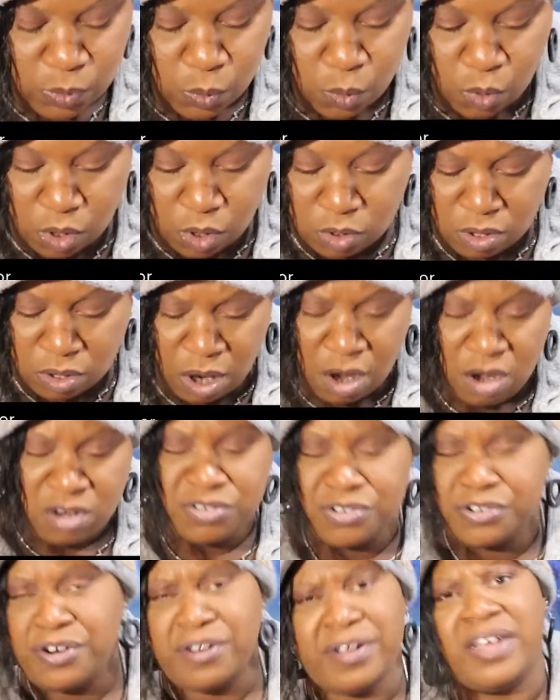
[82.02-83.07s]
oracle
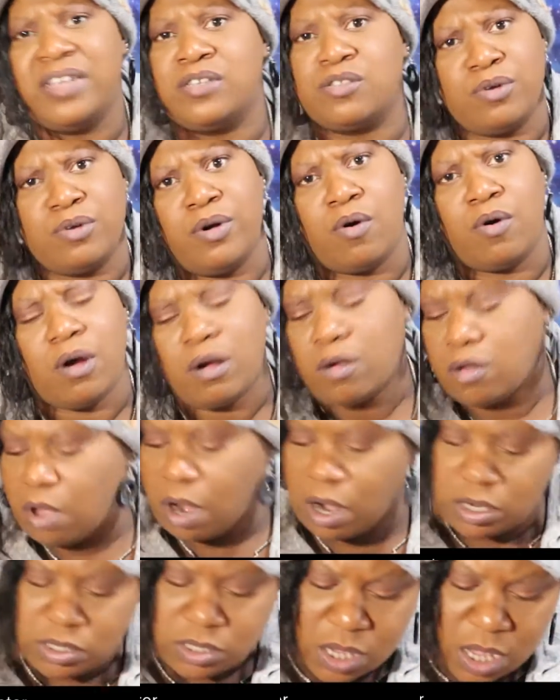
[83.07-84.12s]
cards, in your case 3 oracle
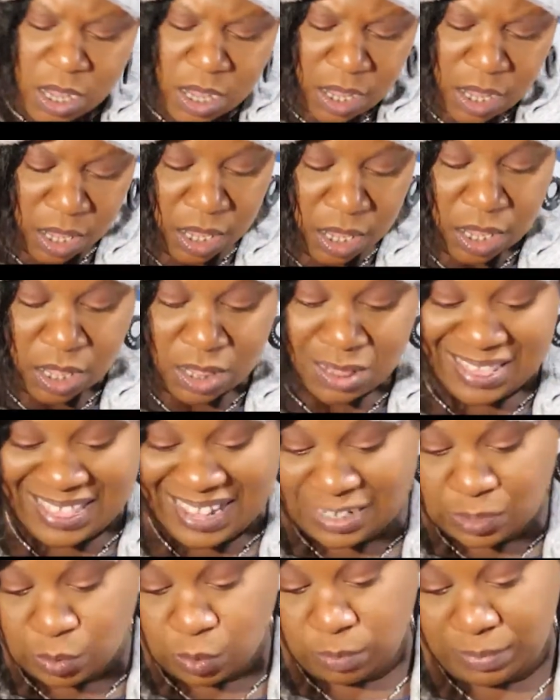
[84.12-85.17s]
cards, and
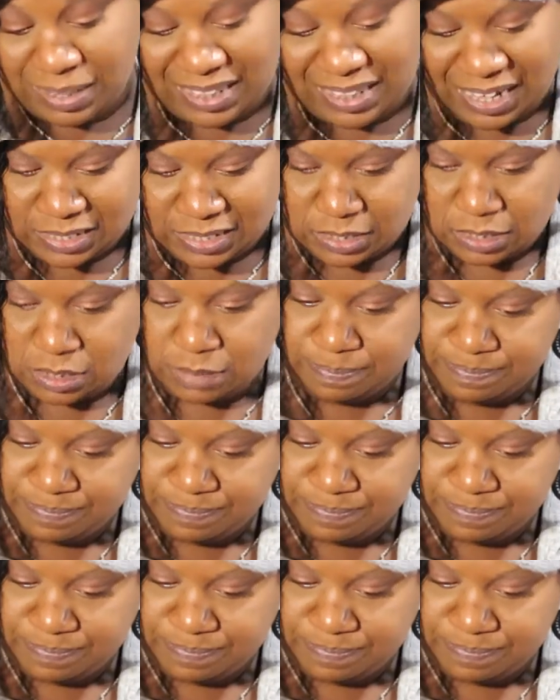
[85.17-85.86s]
that will be that.